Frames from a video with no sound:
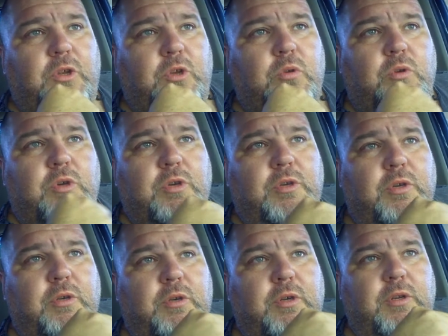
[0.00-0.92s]
you
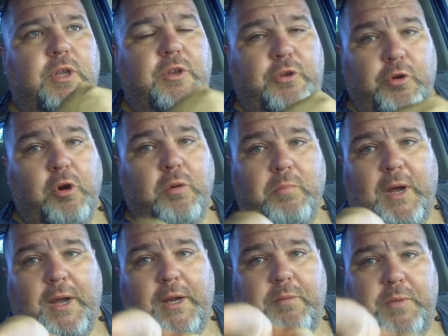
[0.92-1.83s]
could, in your
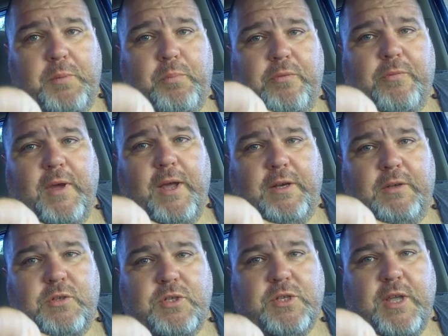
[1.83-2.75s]
mind, be
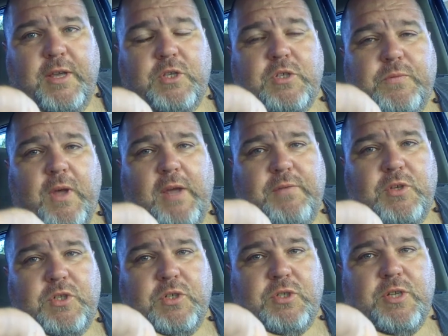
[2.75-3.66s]
providing sex 5 to
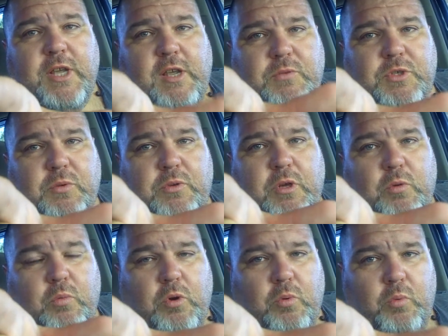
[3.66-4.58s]
6 times a
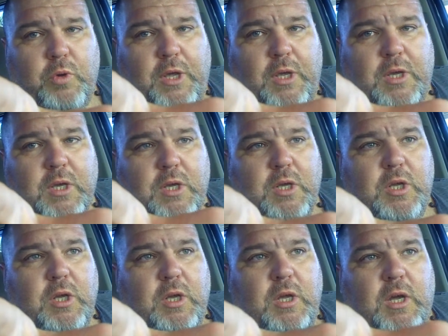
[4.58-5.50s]
week,
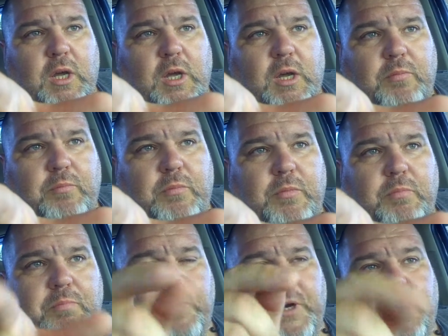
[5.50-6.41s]

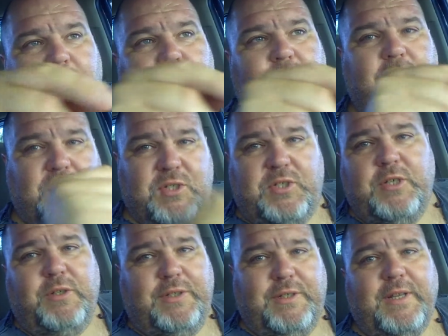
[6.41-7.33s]
but it's
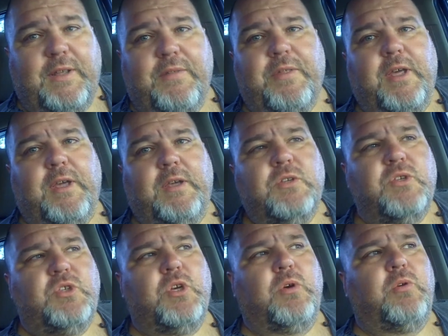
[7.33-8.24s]
still a dick thing.
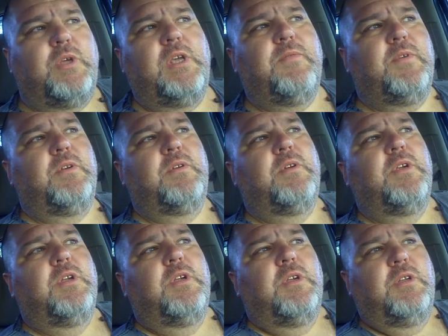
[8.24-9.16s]
So even
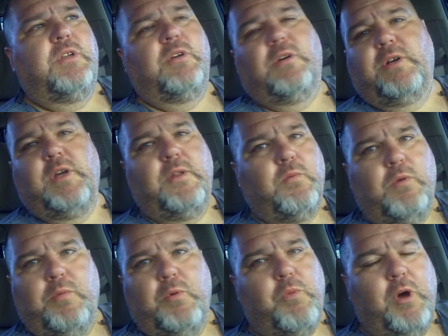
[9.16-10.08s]
another
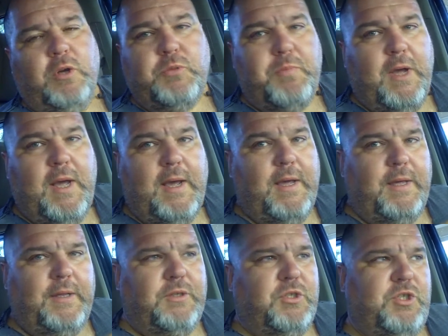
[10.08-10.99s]
woman walks by
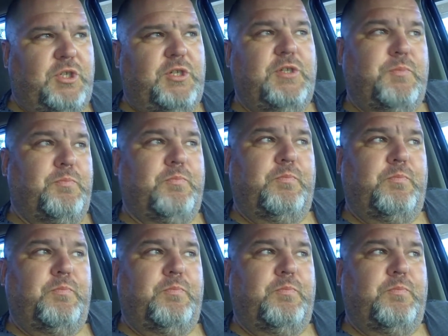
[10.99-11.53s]
and she's